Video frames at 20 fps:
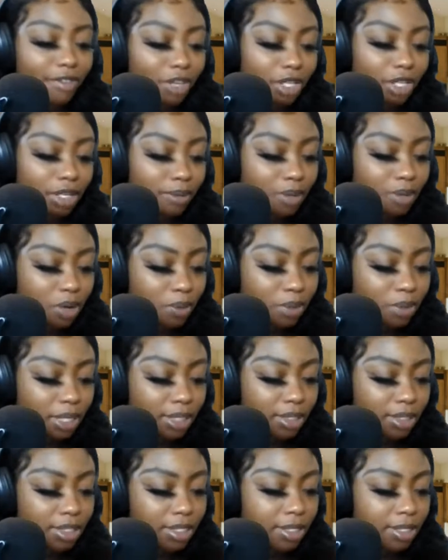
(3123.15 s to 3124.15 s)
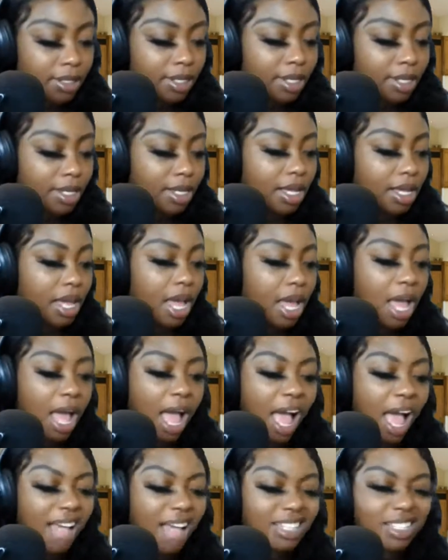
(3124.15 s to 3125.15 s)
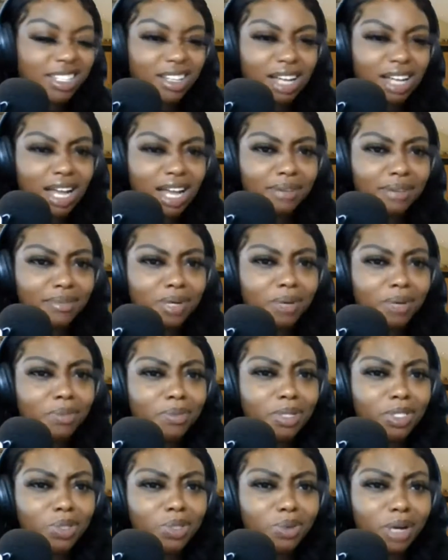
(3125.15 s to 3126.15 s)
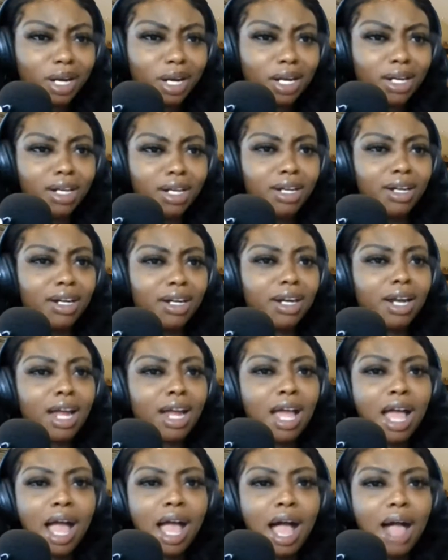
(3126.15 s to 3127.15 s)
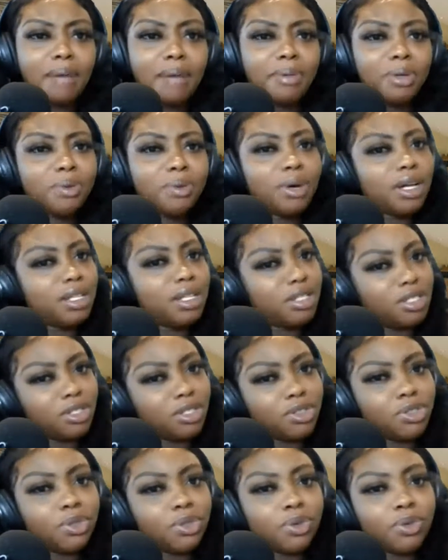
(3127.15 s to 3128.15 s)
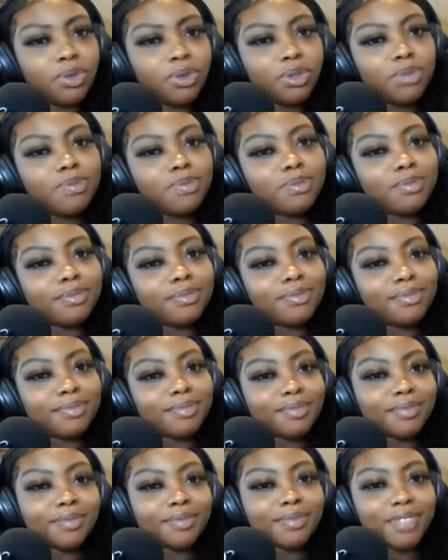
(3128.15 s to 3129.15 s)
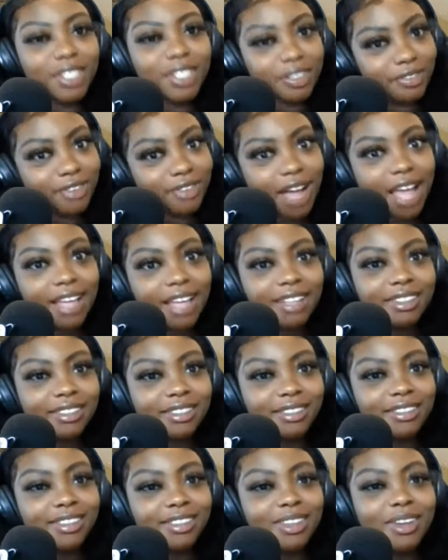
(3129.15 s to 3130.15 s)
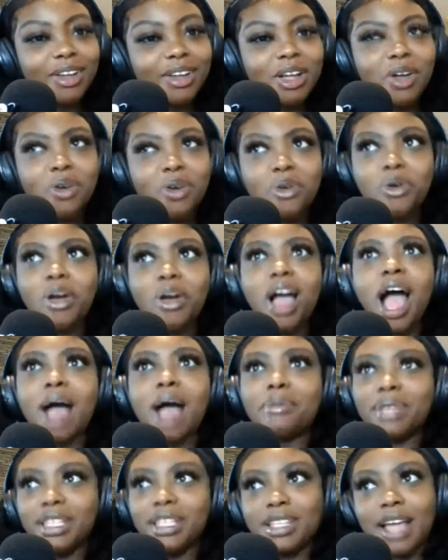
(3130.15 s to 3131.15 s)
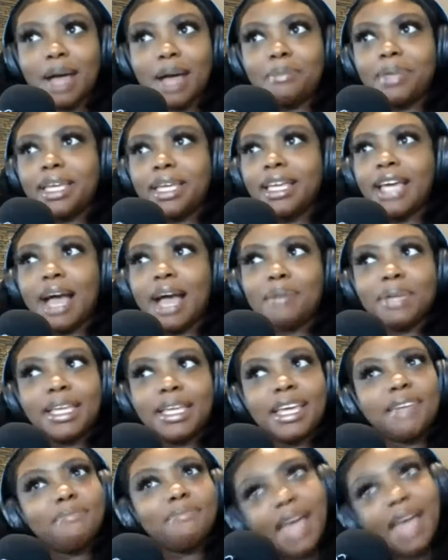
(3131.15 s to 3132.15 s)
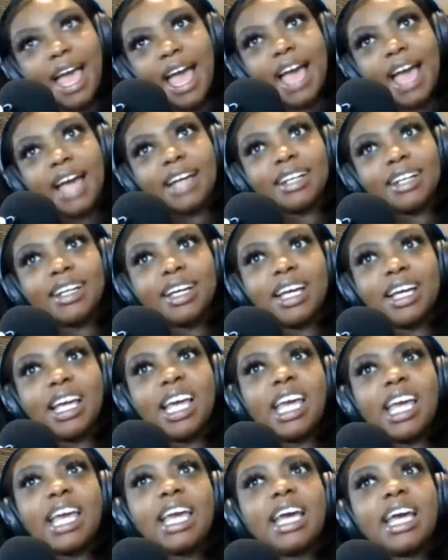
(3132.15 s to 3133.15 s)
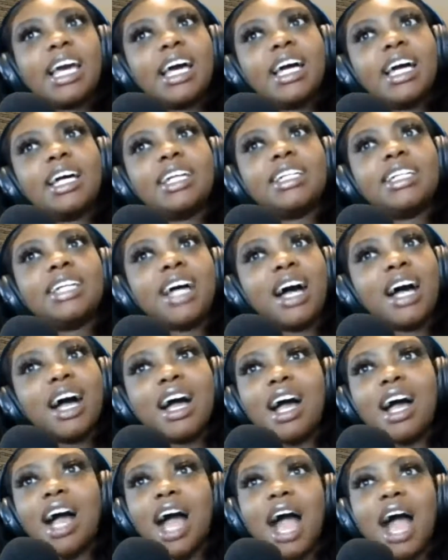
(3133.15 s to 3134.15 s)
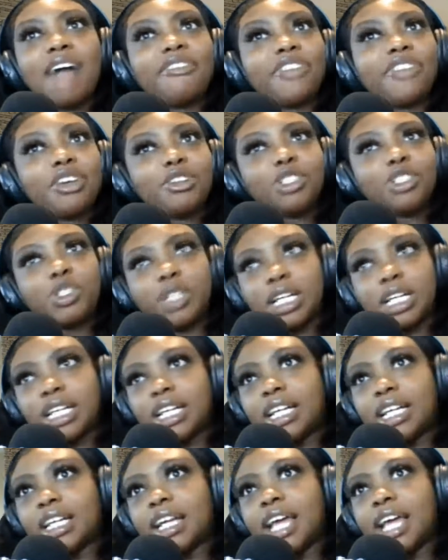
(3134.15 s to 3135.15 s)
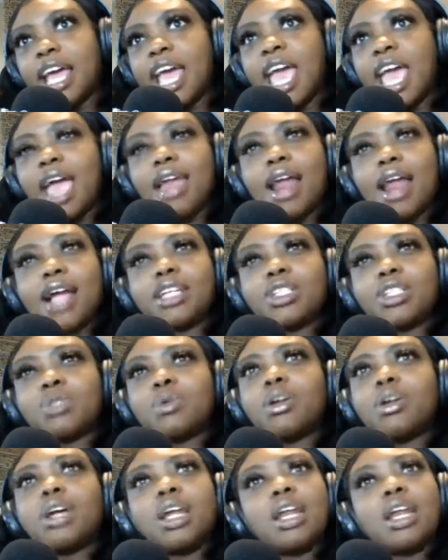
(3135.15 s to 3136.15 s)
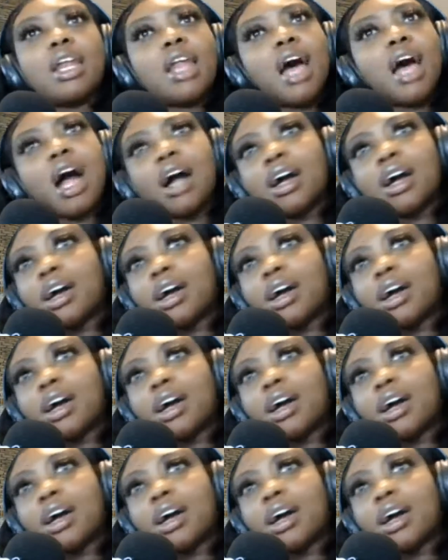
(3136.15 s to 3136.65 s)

good moments. I still got the moments where I be wanting to fight. I be getting mad, and I feel triggered, and I just want to knock